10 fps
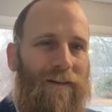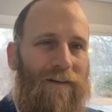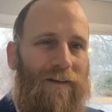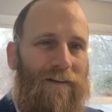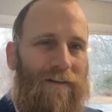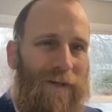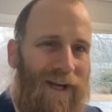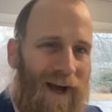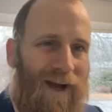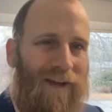to be
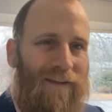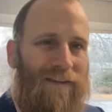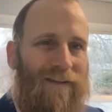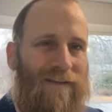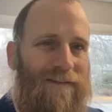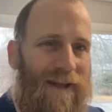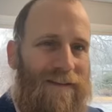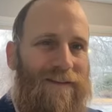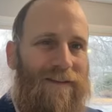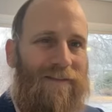kind and
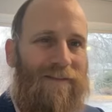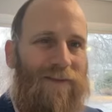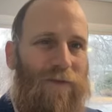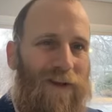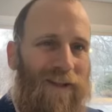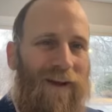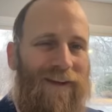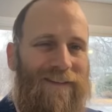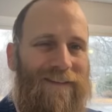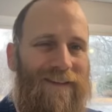sensitive, to
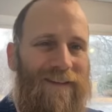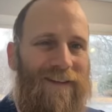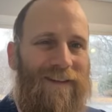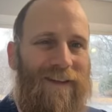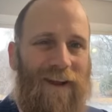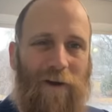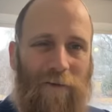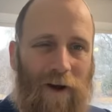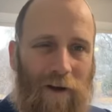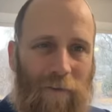realize that
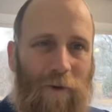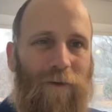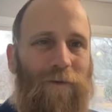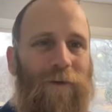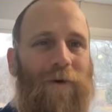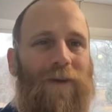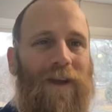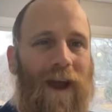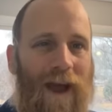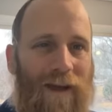our own we're only a
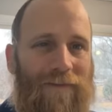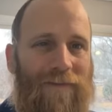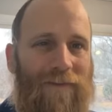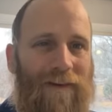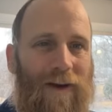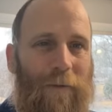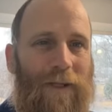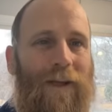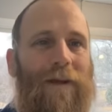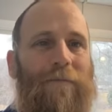half. And we
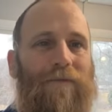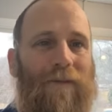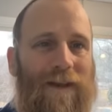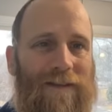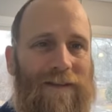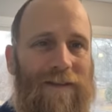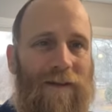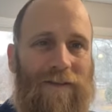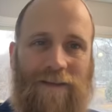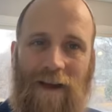need to embrace the other
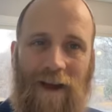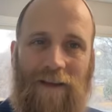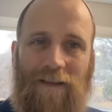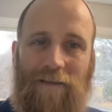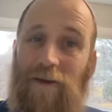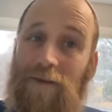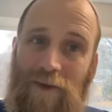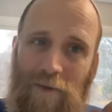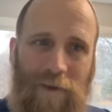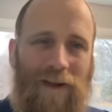side. We don't have to
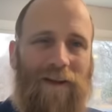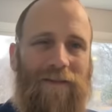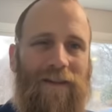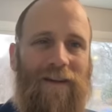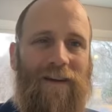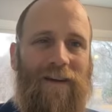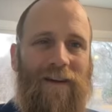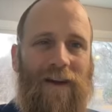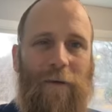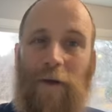agree on everything.
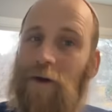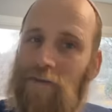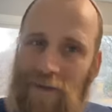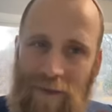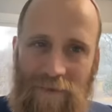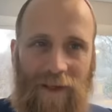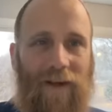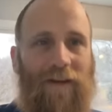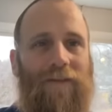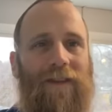We don't have to give in on
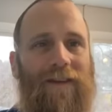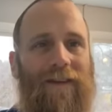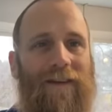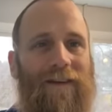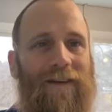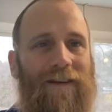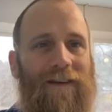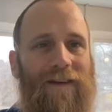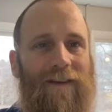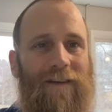everything.
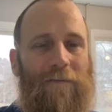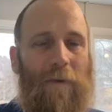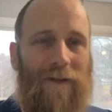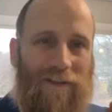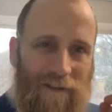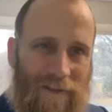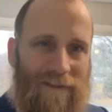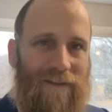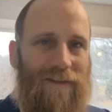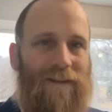But we need to
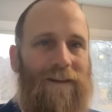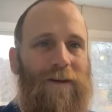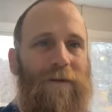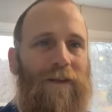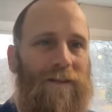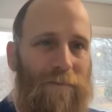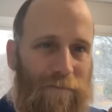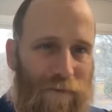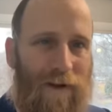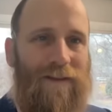listen. We need to
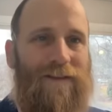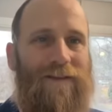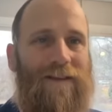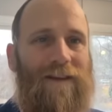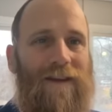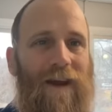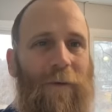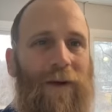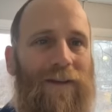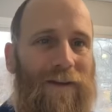embrace. And we
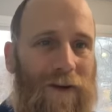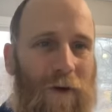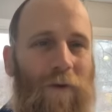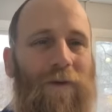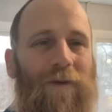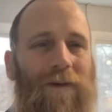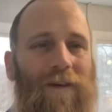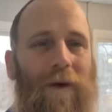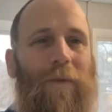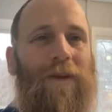need to know
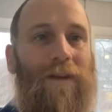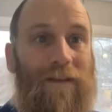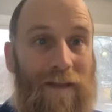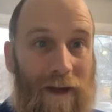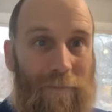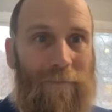that we need them